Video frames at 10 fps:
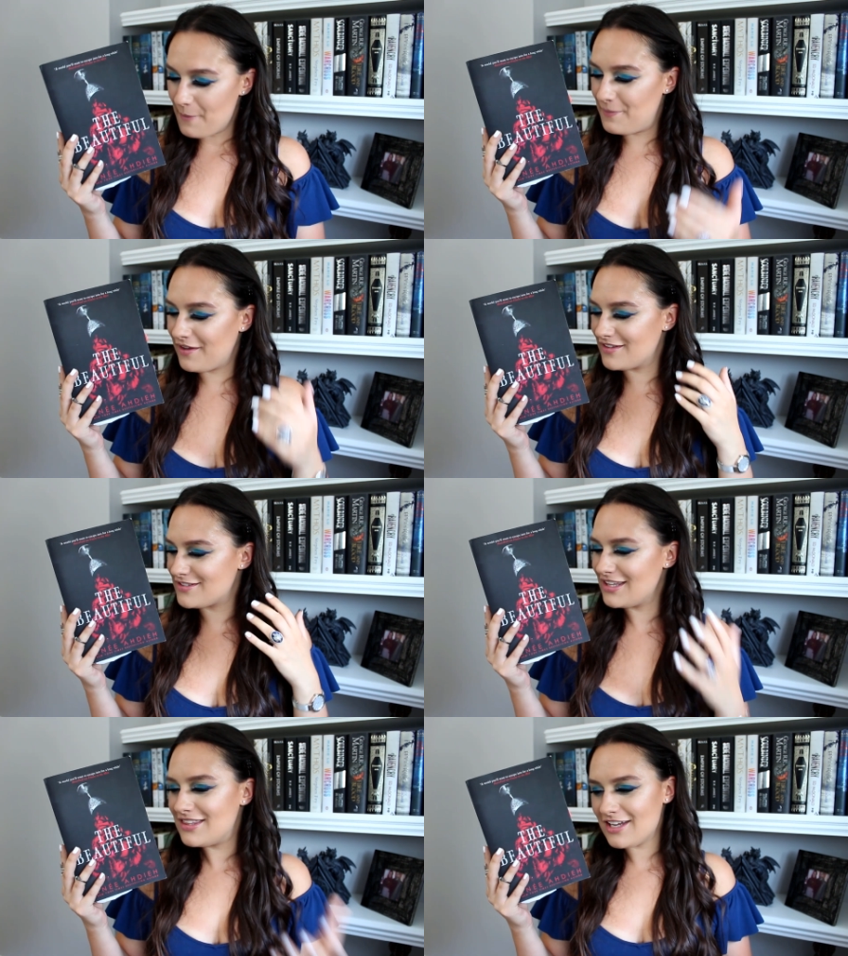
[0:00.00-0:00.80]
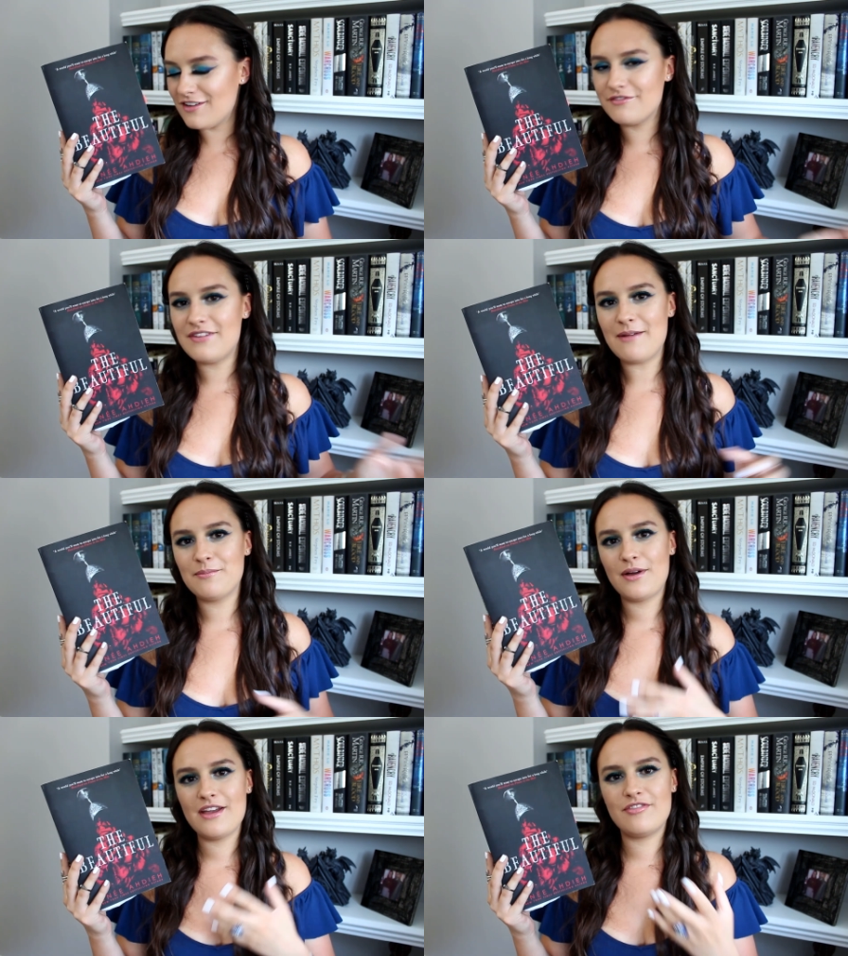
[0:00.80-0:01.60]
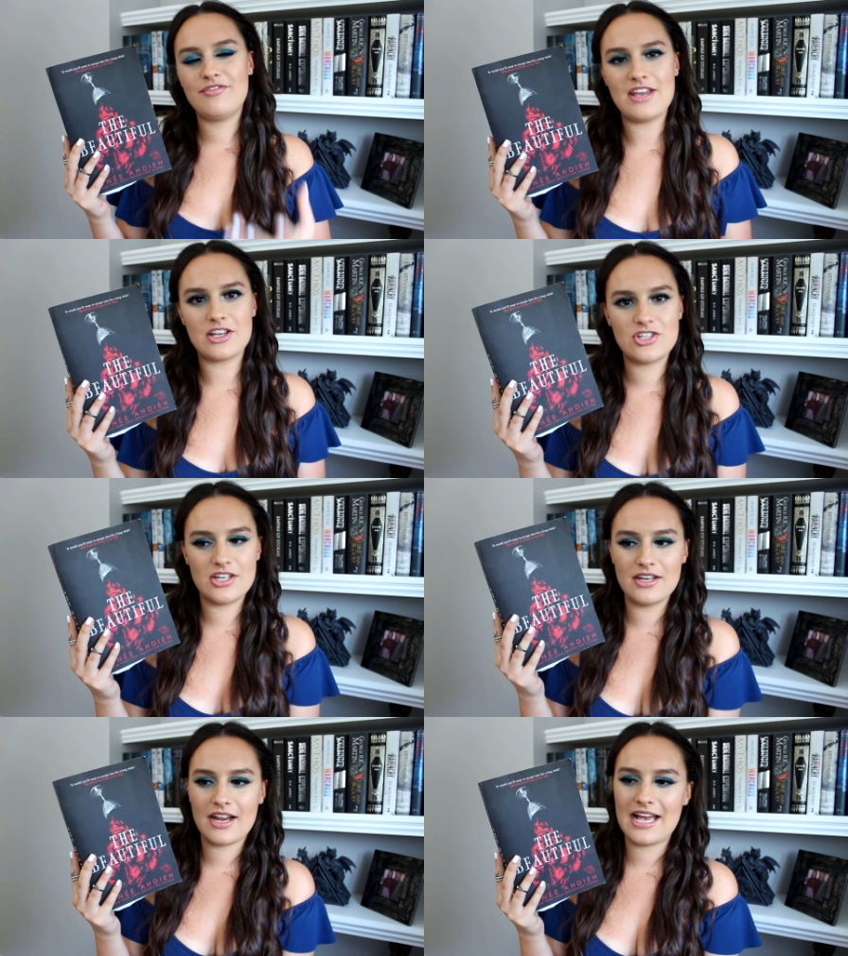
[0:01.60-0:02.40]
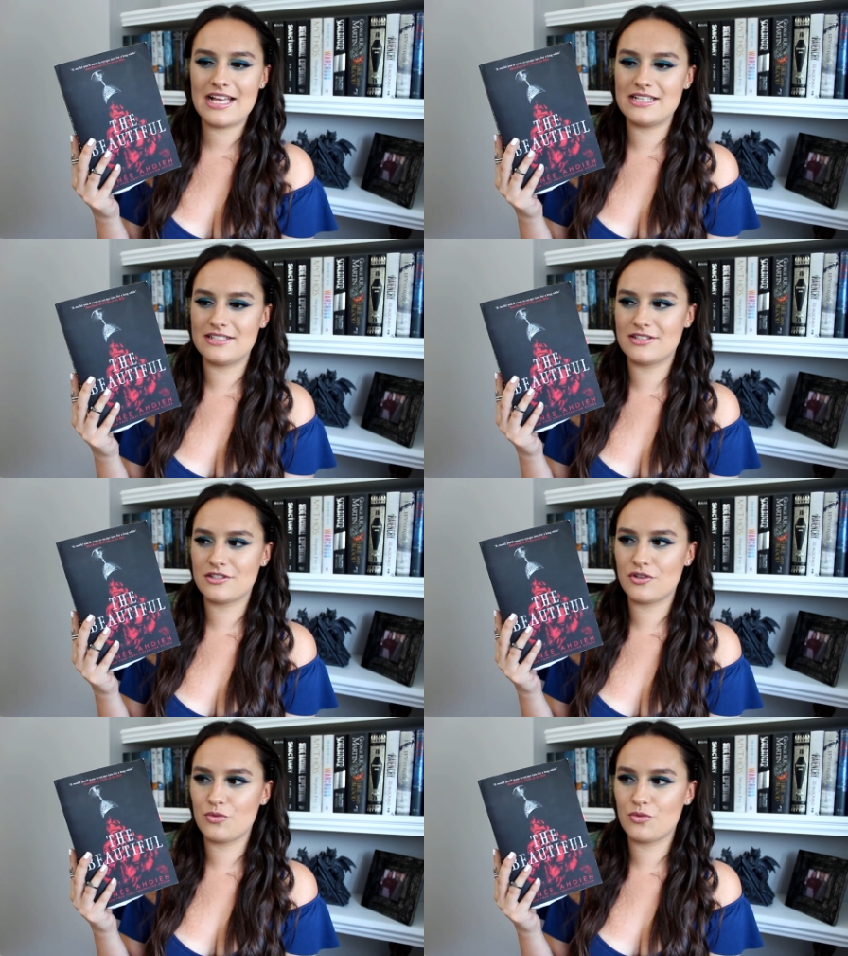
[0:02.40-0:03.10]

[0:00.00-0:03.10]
because I think vampire fiction has